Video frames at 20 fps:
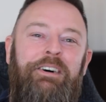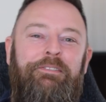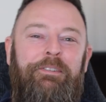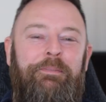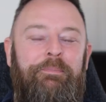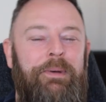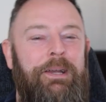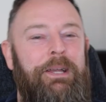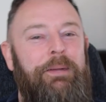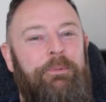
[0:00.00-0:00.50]

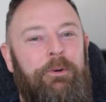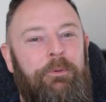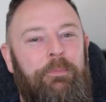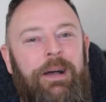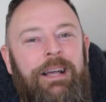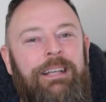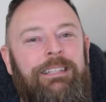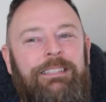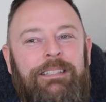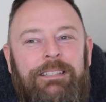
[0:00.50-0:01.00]
from people
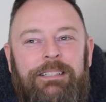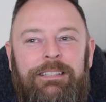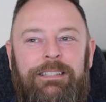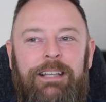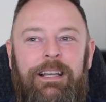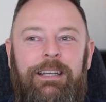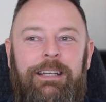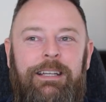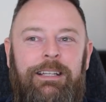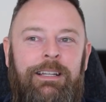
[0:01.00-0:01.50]
basically
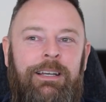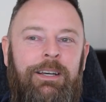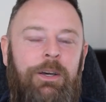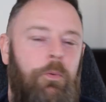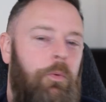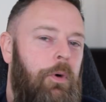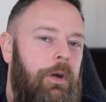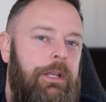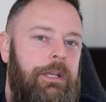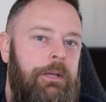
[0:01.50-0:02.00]
saying
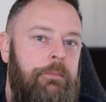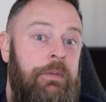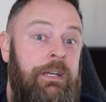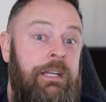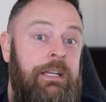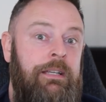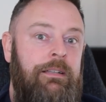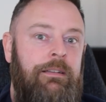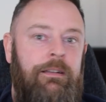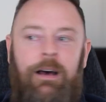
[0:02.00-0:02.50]
what do you
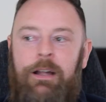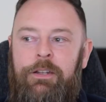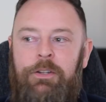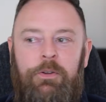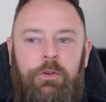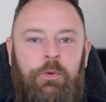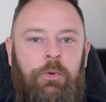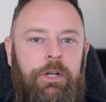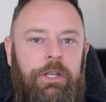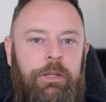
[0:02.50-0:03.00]
mean? I
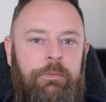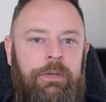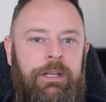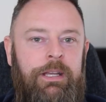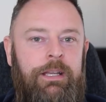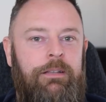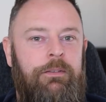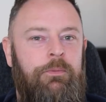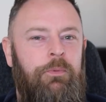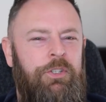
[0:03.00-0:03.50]
don't know what you
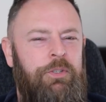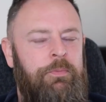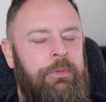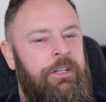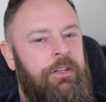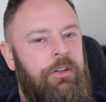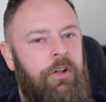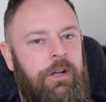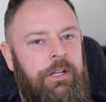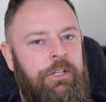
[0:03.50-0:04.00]
mean. What do you
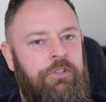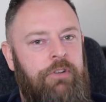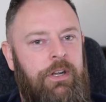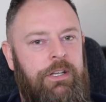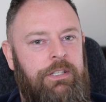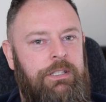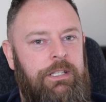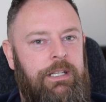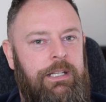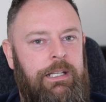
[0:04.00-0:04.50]
mean you're not
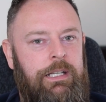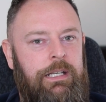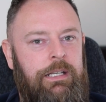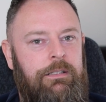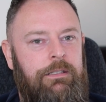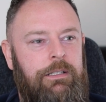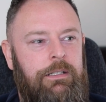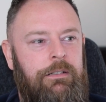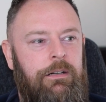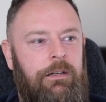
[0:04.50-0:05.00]
interested in
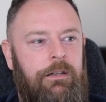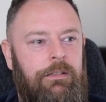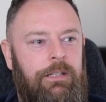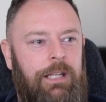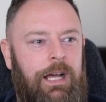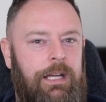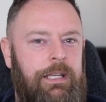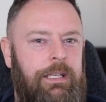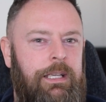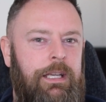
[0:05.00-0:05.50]
it? Do you not
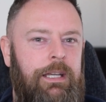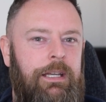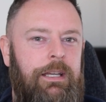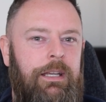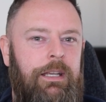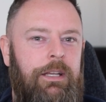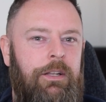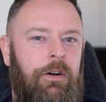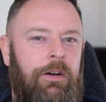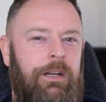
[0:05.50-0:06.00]
like
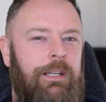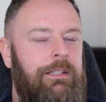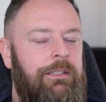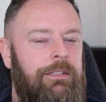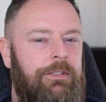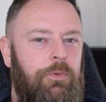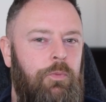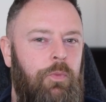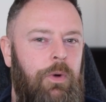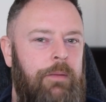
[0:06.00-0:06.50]
it? Are you not
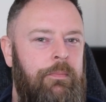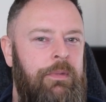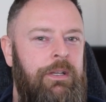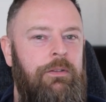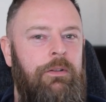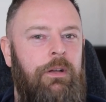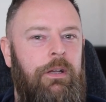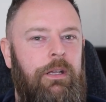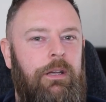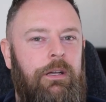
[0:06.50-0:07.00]
into
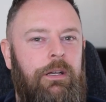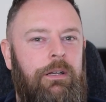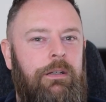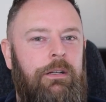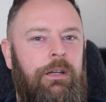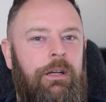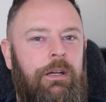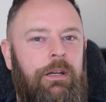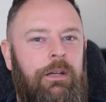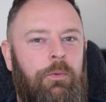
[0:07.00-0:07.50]
women? Are you
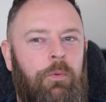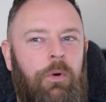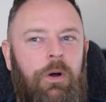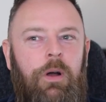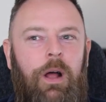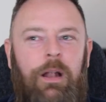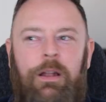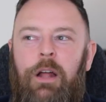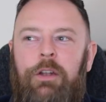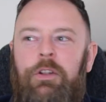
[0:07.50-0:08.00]

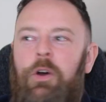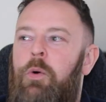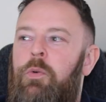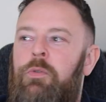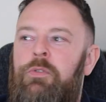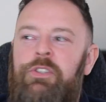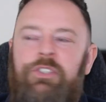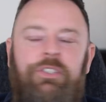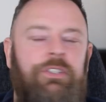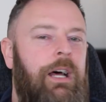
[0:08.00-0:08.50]
what? I, I don't
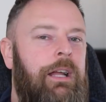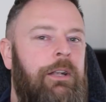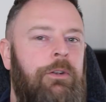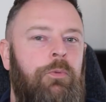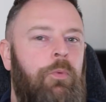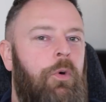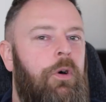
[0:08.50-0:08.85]
understand